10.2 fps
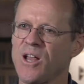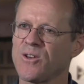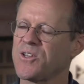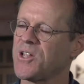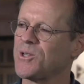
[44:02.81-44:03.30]
down
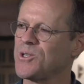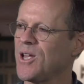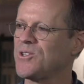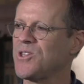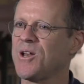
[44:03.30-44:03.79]
to 10
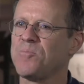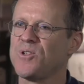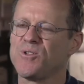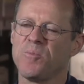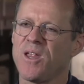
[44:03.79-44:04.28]
cents, that
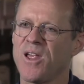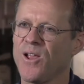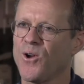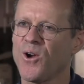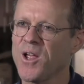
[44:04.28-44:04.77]
this would be
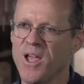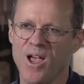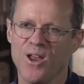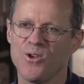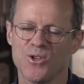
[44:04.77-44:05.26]
killer,
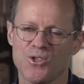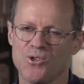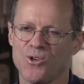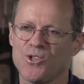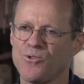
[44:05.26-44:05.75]
and you could
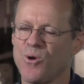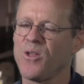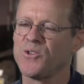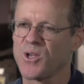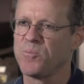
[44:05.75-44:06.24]
search through
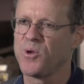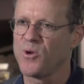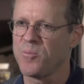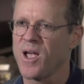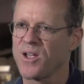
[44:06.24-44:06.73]
all these
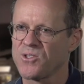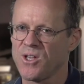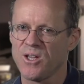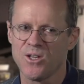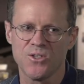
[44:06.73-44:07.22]
computer
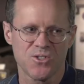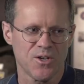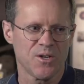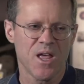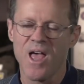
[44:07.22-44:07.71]
magazines
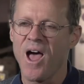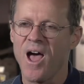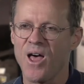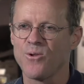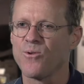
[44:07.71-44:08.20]
and
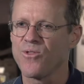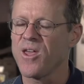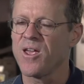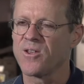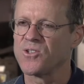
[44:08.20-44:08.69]
other
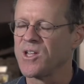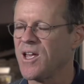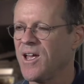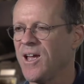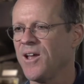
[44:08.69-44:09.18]
things.
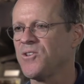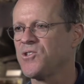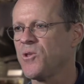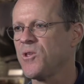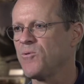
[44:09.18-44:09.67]
And
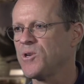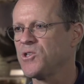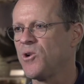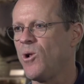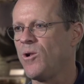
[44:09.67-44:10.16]
so the
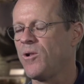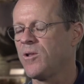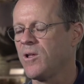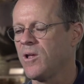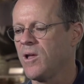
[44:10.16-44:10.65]

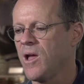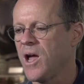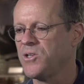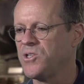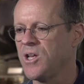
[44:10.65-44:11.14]
original
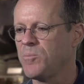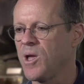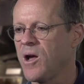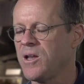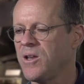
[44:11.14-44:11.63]
idea
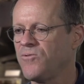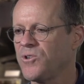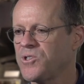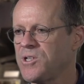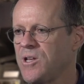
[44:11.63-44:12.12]
behind
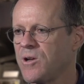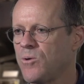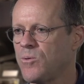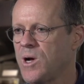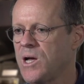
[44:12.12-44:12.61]
InfoSeek
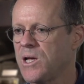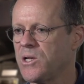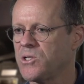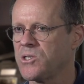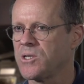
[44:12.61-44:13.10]

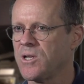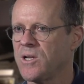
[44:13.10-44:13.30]
was